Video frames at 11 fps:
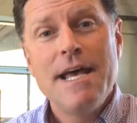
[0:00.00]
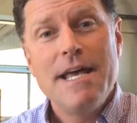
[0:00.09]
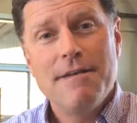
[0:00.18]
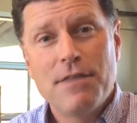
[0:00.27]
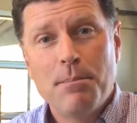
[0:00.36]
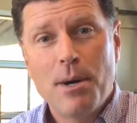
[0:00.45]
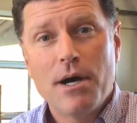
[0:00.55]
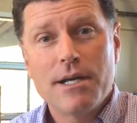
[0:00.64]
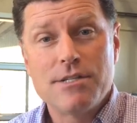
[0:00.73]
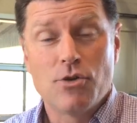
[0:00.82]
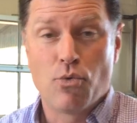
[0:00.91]
If the
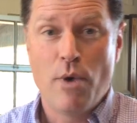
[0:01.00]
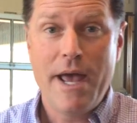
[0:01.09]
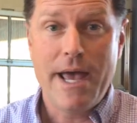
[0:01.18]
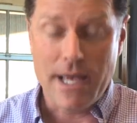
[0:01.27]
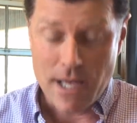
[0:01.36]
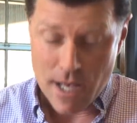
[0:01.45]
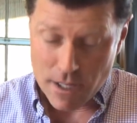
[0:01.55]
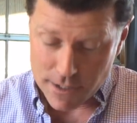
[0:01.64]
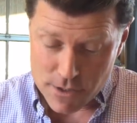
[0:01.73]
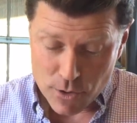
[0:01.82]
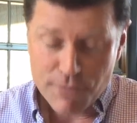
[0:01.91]
bug is gray,
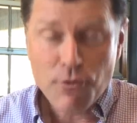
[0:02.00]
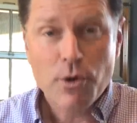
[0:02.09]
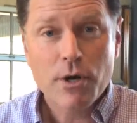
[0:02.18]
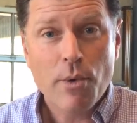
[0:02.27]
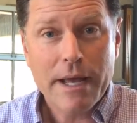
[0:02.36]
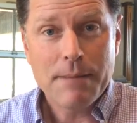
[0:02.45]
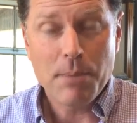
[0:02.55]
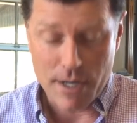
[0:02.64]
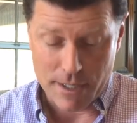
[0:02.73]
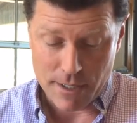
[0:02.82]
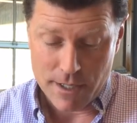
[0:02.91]
let's look for a gray
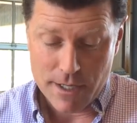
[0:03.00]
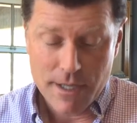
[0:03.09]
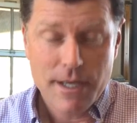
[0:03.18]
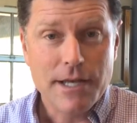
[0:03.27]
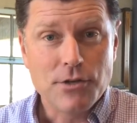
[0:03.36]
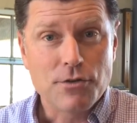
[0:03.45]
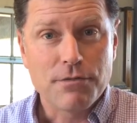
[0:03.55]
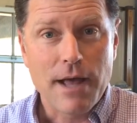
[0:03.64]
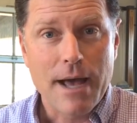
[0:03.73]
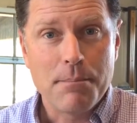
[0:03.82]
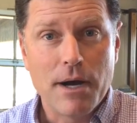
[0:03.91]
bug in your
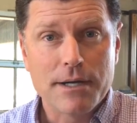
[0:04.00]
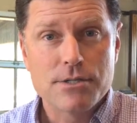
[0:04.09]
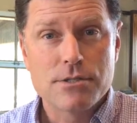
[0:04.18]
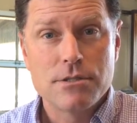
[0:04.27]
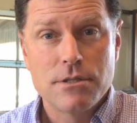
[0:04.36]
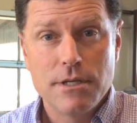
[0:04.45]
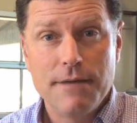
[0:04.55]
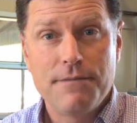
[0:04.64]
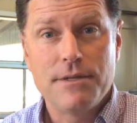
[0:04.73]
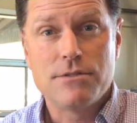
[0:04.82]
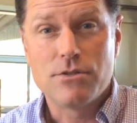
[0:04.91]
fly box.
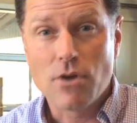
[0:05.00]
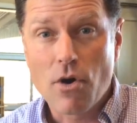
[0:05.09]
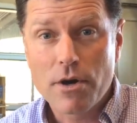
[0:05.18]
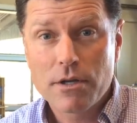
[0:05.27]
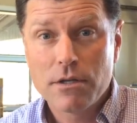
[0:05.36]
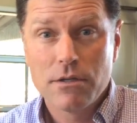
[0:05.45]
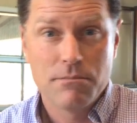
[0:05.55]
If it's dark,